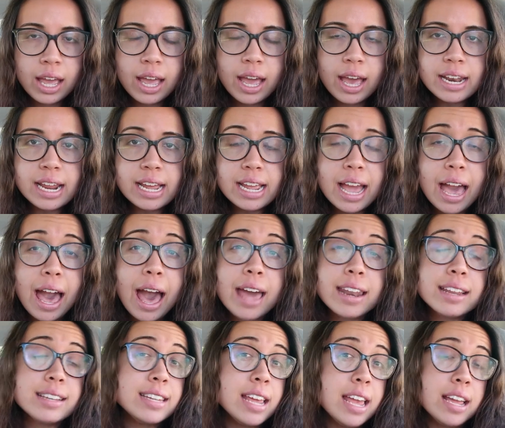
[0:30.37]
And I
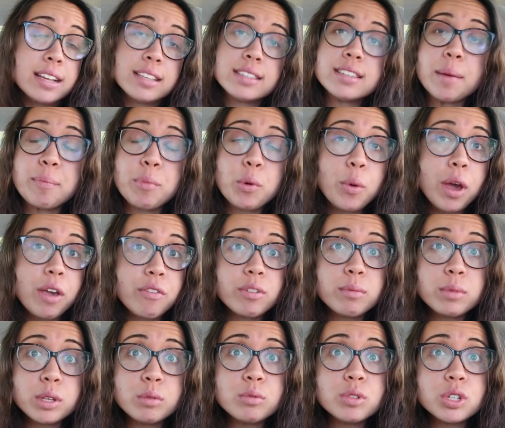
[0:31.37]
had to take a step away
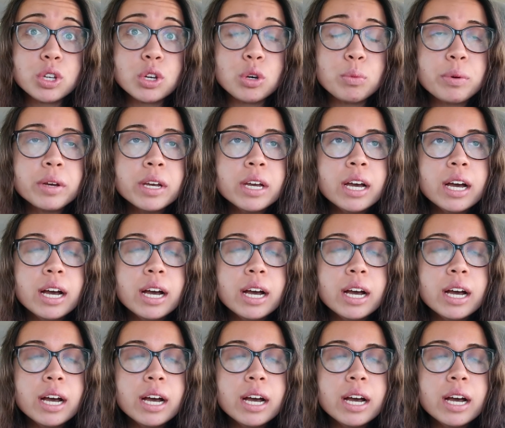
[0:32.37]
from YouTube.